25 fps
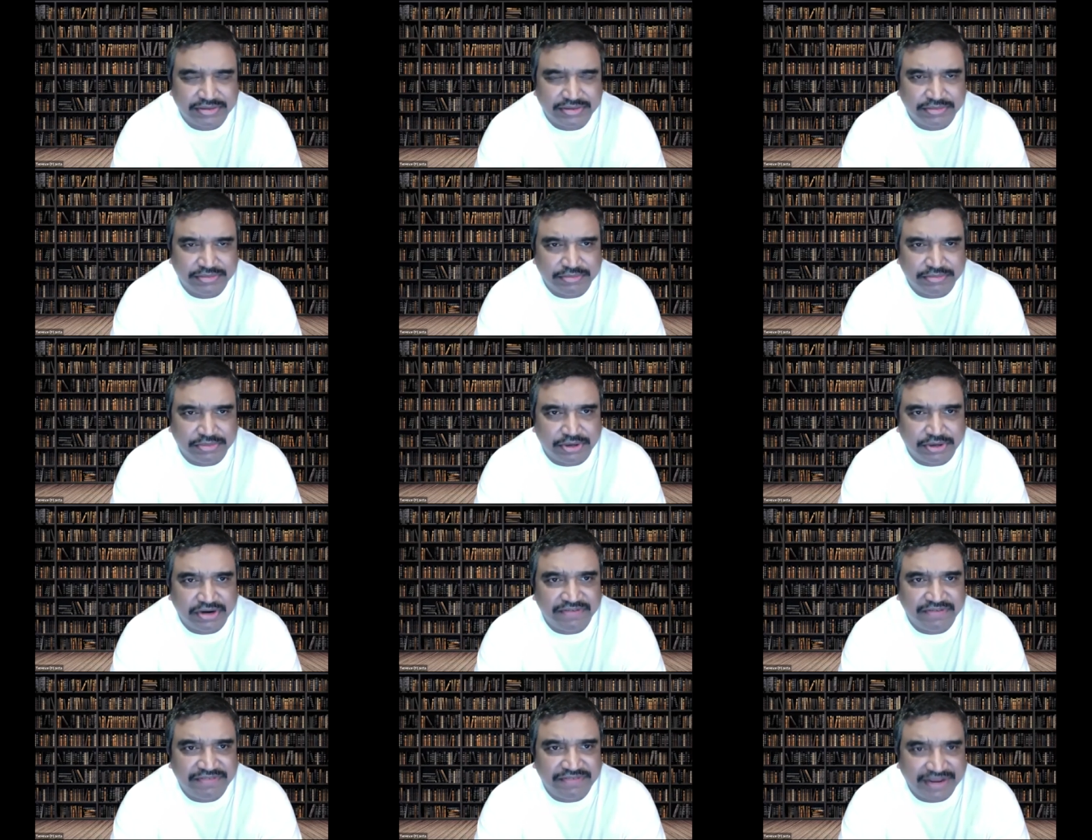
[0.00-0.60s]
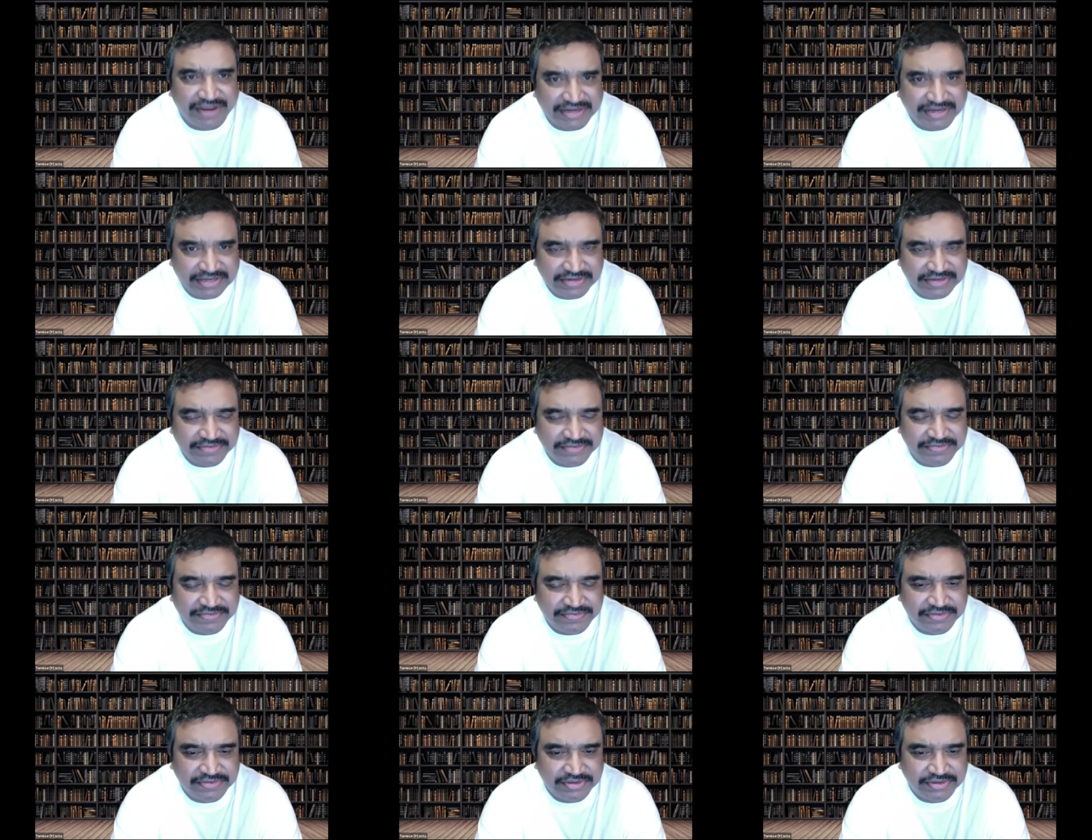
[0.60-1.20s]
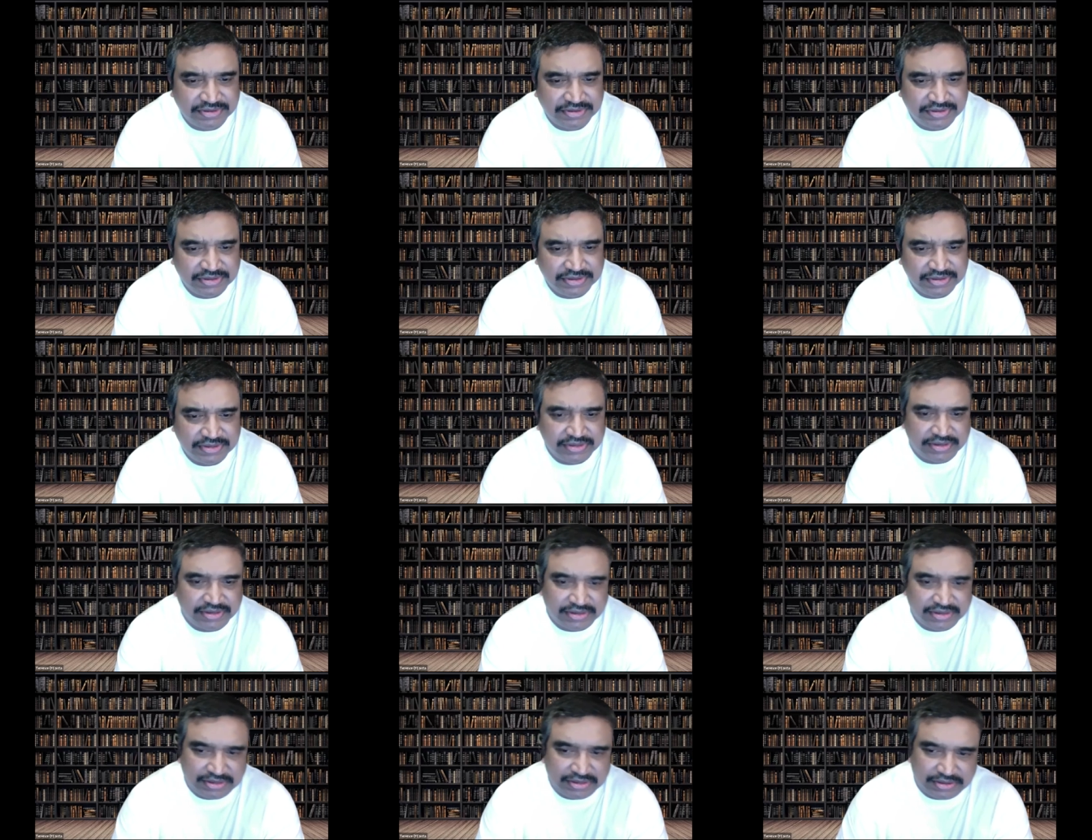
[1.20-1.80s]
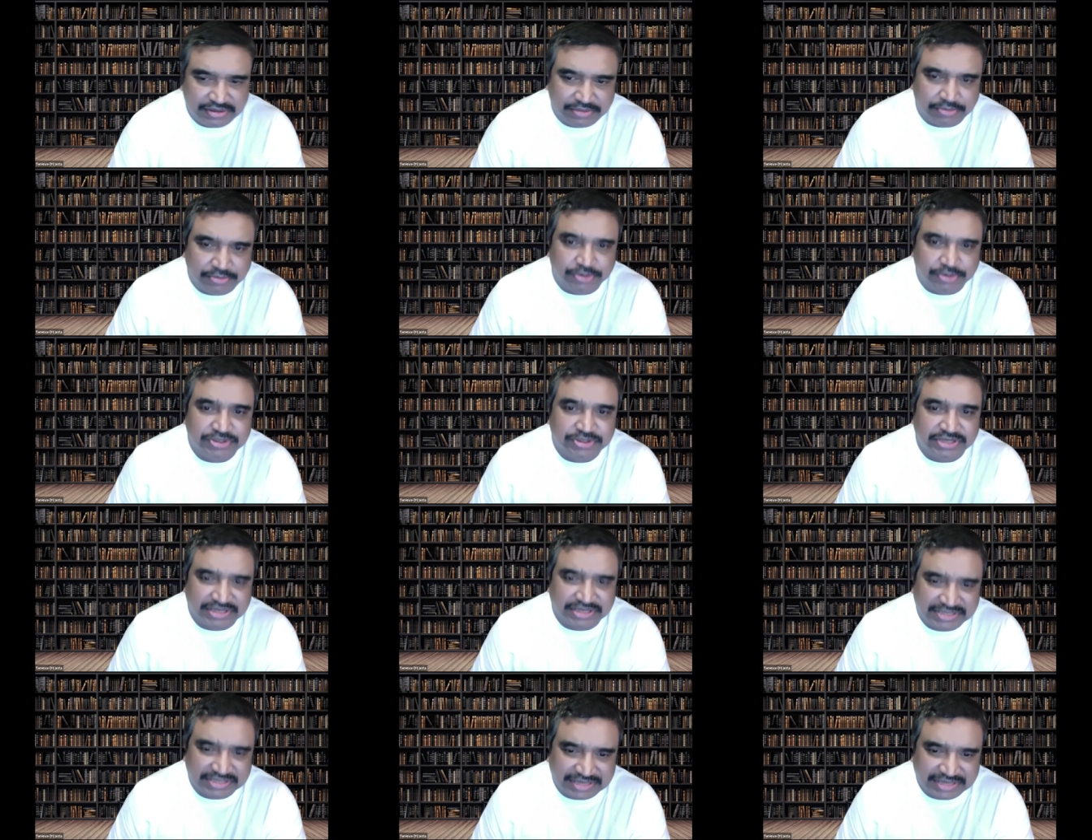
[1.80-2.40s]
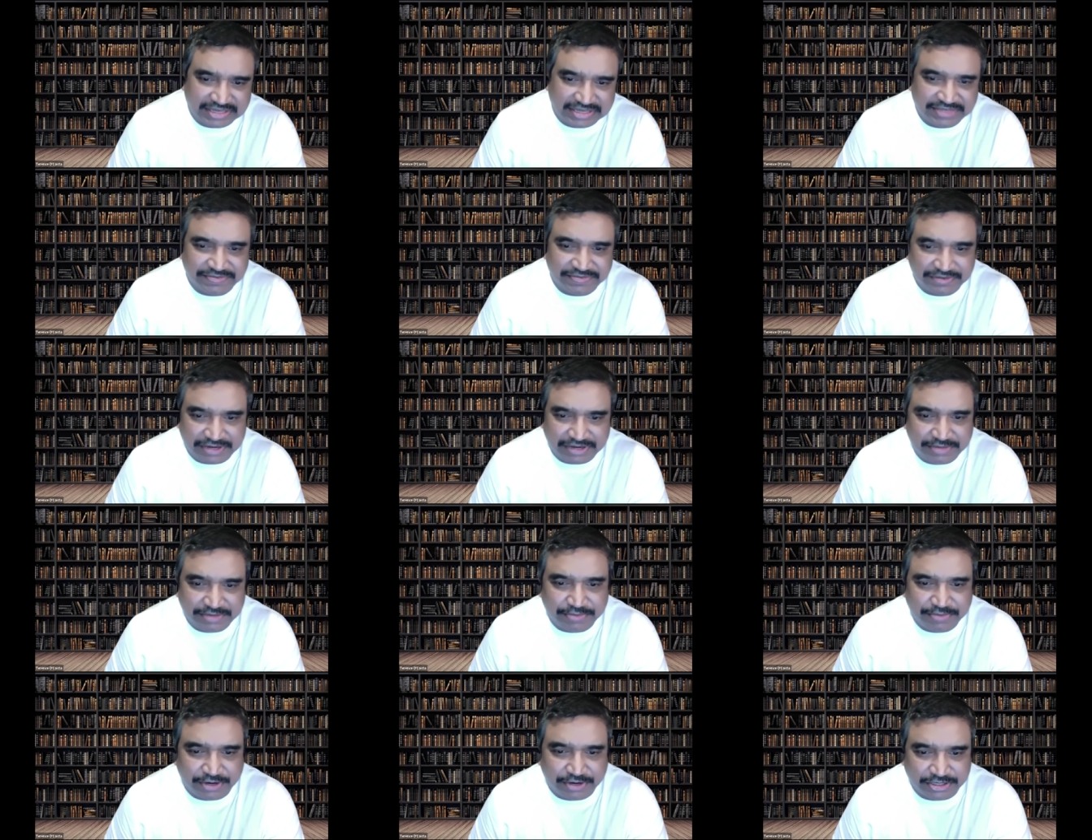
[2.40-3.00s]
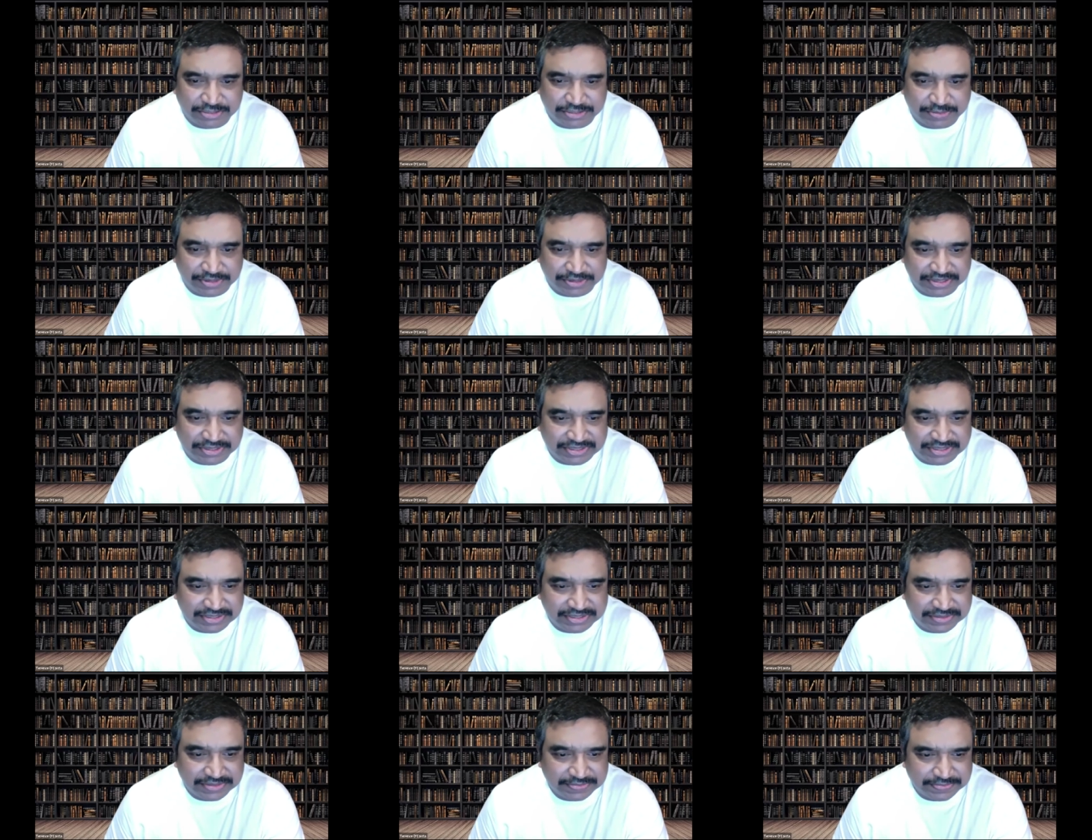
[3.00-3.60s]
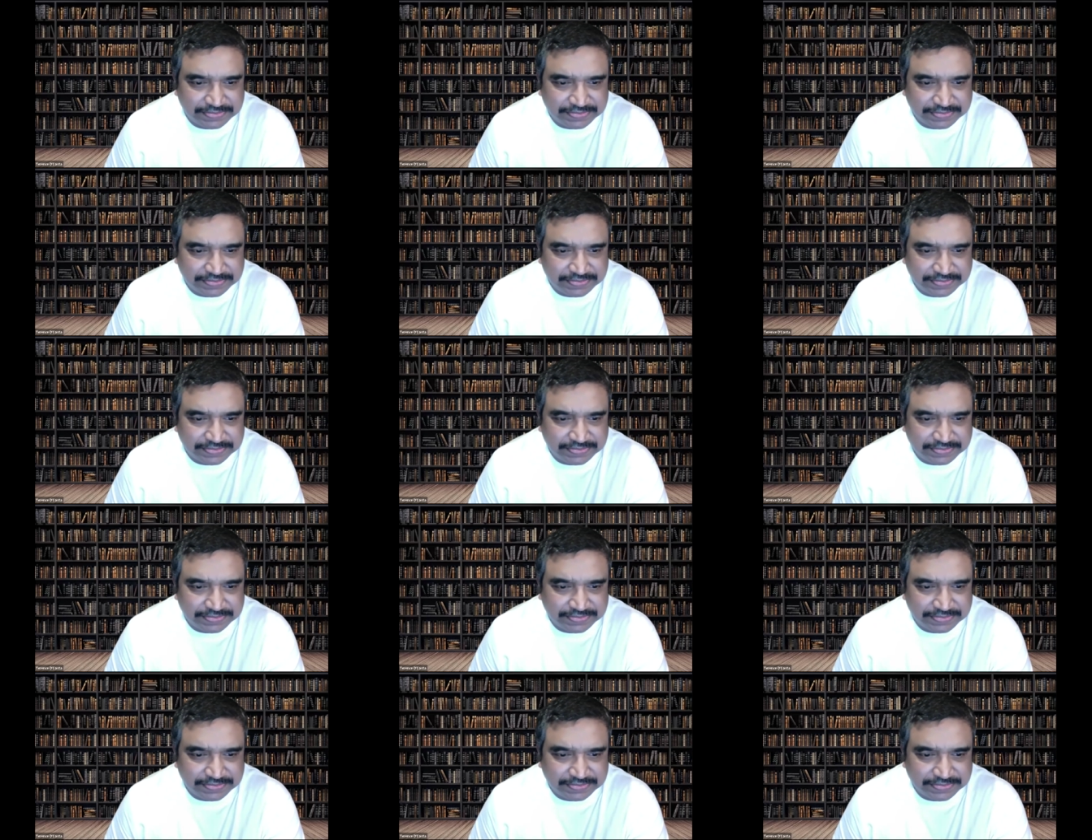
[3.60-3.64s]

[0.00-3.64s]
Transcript: more effective, more successful, and prosperous.